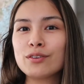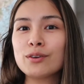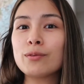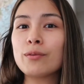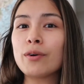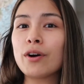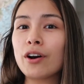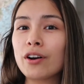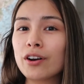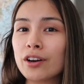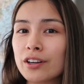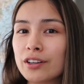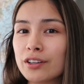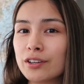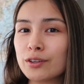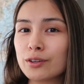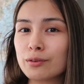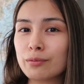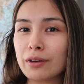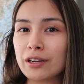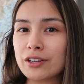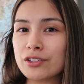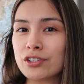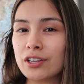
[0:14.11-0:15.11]
you aren't new to
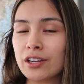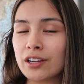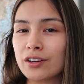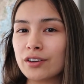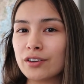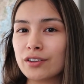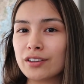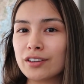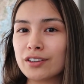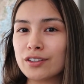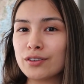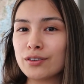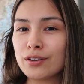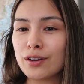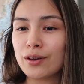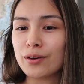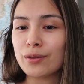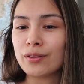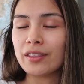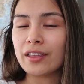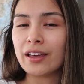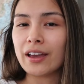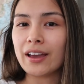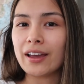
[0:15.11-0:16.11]
my channel, then you know
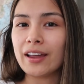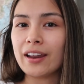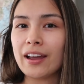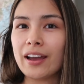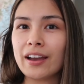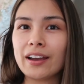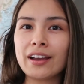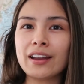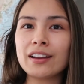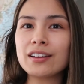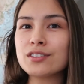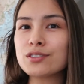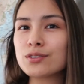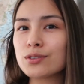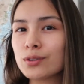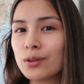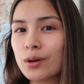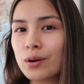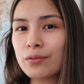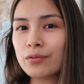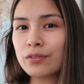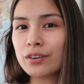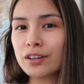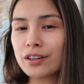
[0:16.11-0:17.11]
that I kind of do
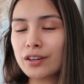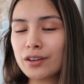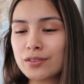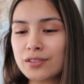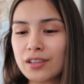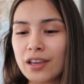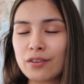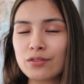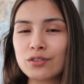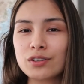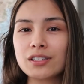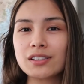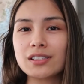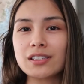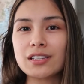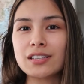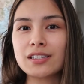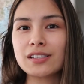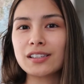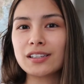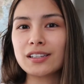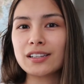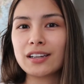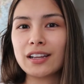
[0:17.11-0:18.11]
glow up videos every
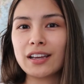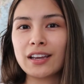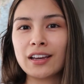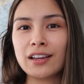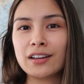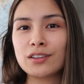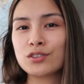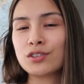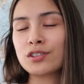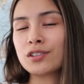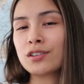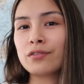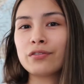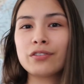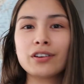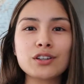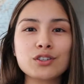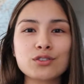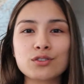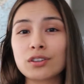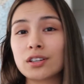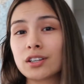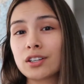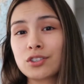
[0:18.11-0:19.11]
season and it's just a fun
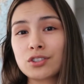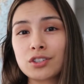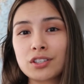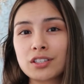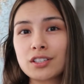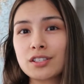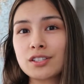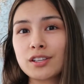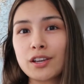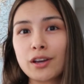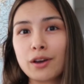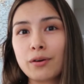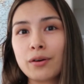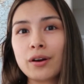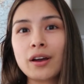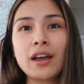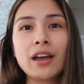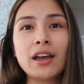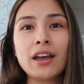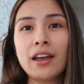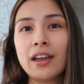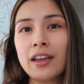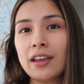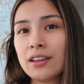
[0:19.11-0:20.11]
tradition. So
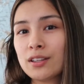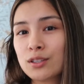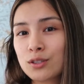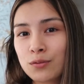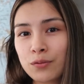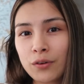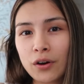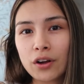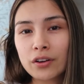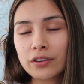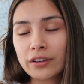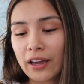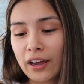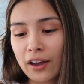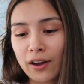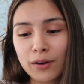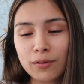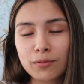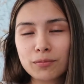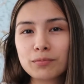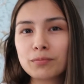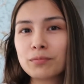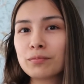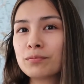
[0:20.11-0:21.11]
it's fall
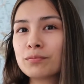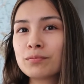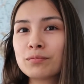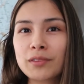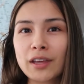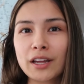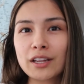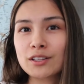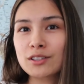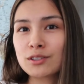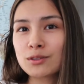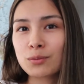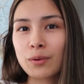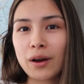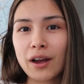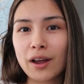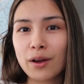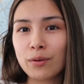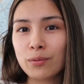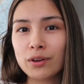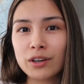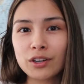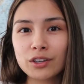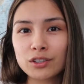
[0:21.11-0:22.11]
now. That is why
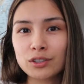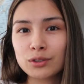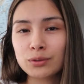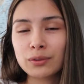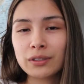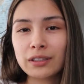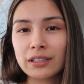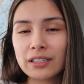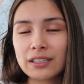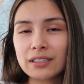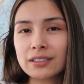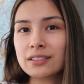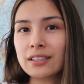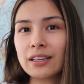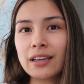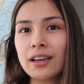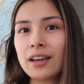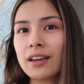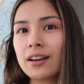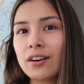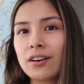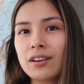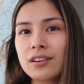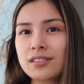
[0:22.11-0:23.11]
we are doing this.
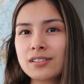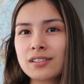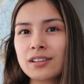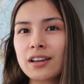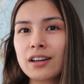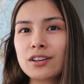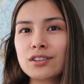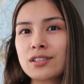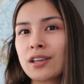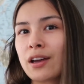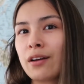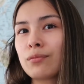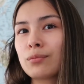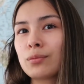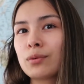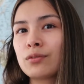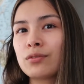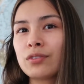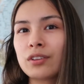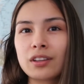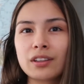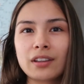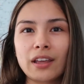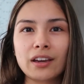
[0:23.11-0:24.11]
And honestly, I just haven't been
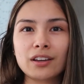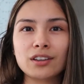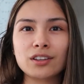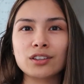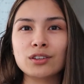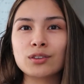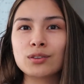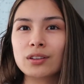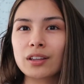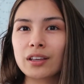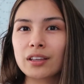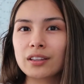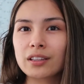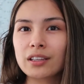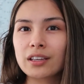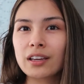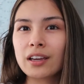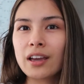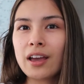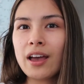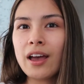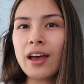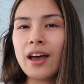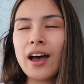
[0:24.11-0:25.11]
feeling that cute
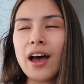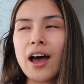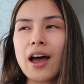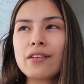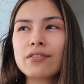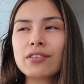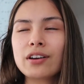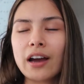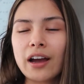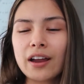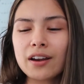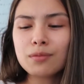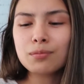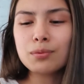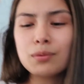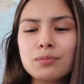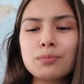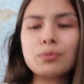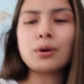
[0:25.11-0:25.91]
lately. I've kind of been